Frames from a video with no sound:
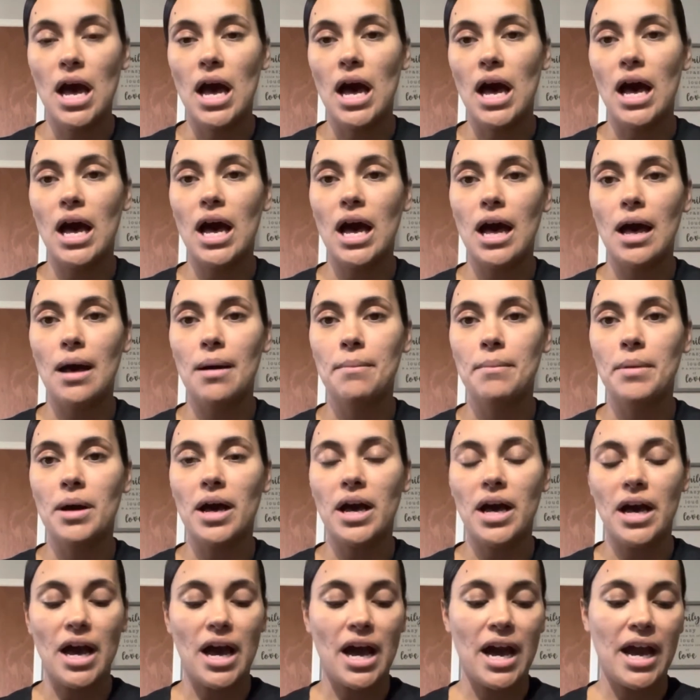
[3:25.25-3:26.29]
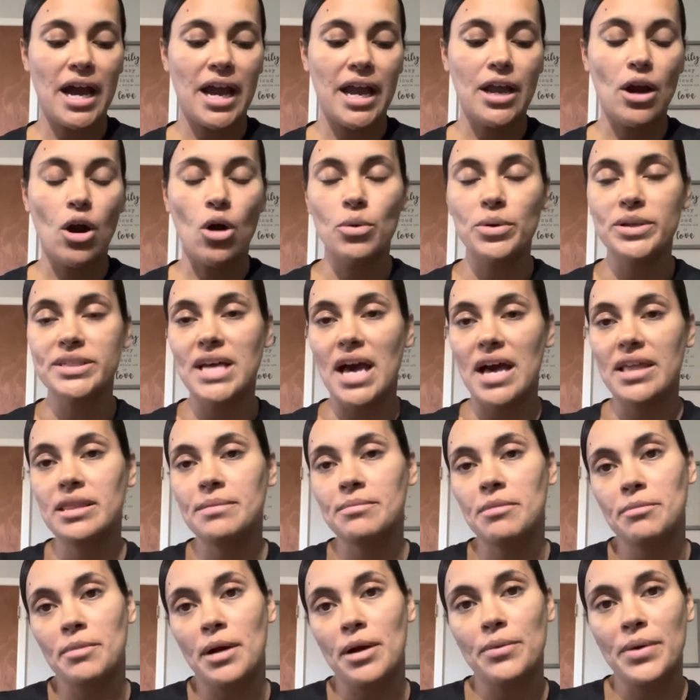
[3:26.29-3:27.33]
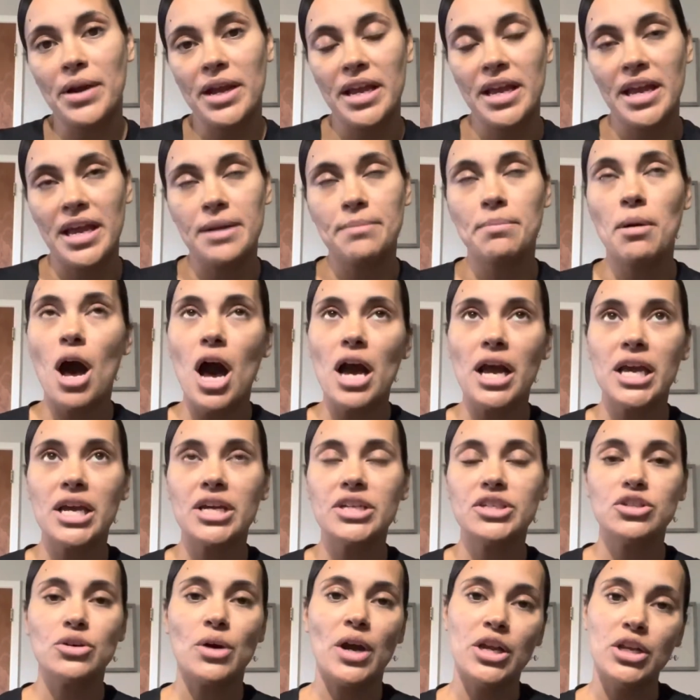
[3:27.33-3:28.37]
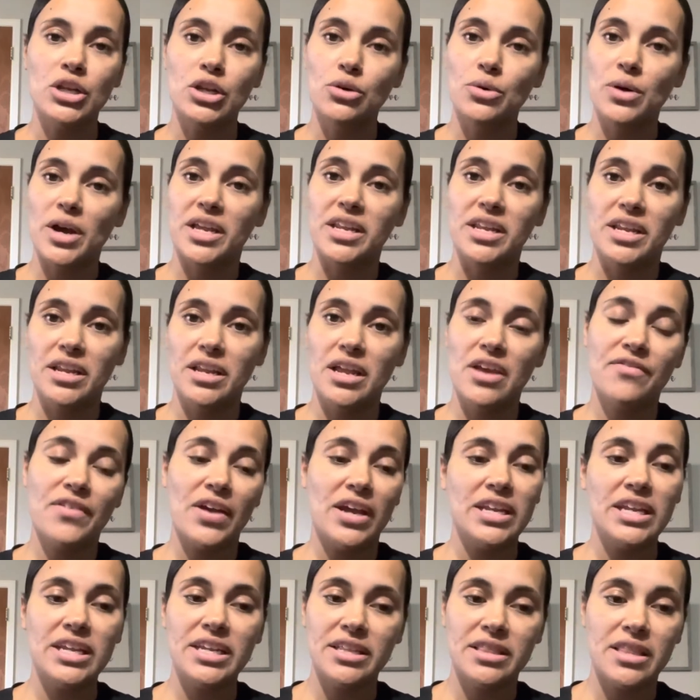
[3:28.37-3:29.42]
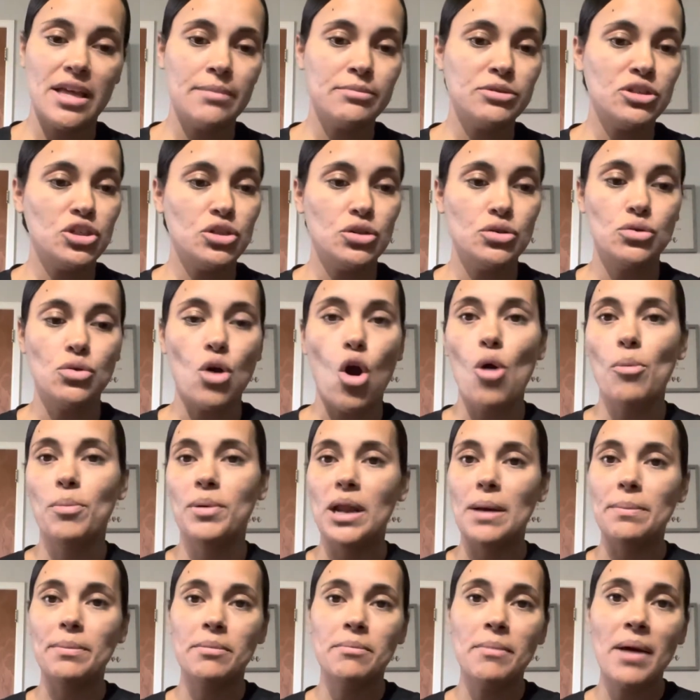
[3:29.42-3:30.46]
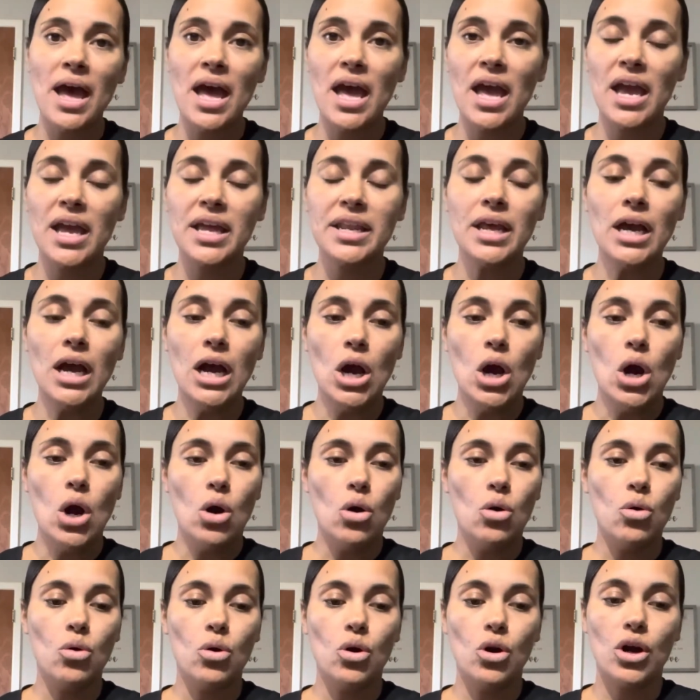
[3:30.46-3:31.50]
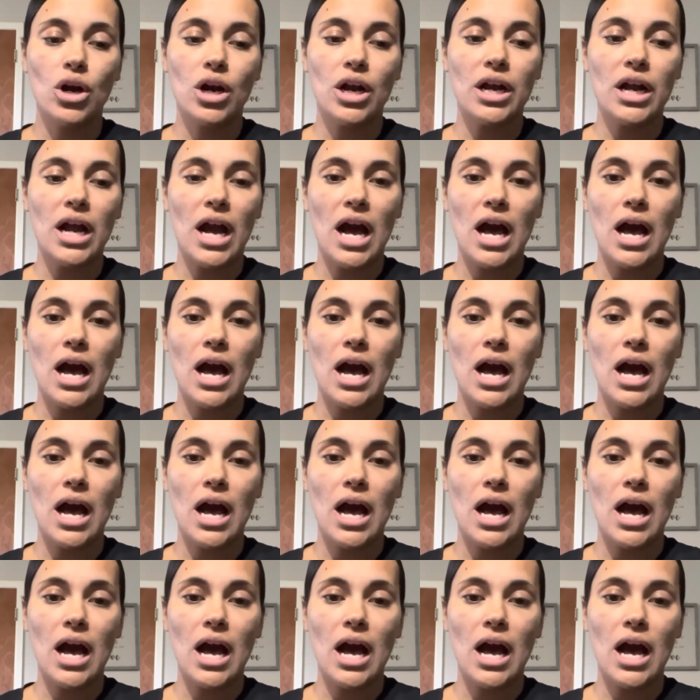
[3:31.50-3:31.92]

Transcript: I always had them in my right hand pocket, so I knew if I needed them to open up a med or